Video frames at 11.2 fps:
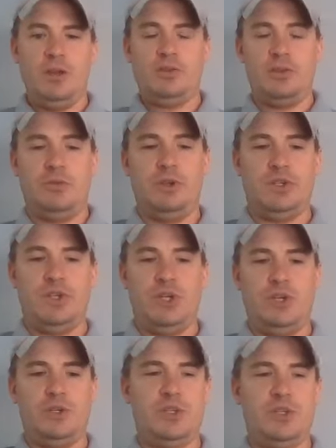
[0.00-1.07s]
So this
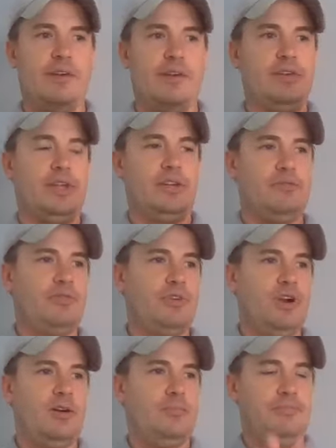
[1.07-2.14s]
is everything
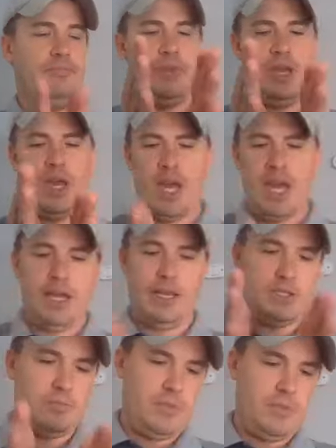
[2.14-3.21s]
from
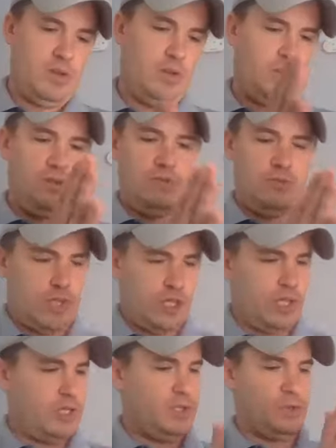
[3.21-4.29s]
eggs, milk,
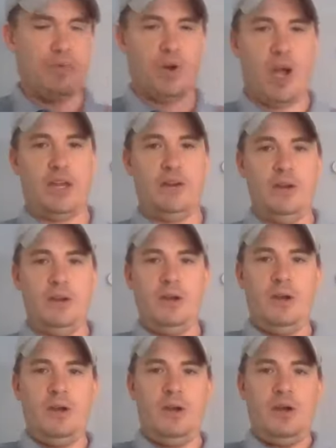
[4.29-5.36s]
cheese, bread,
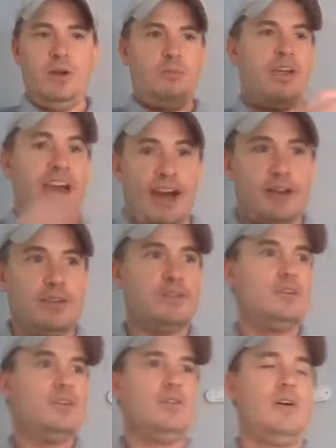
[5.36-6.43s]

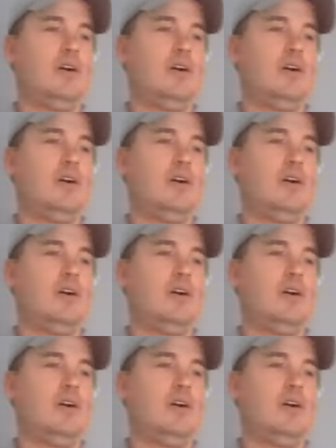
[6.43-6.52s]
gas,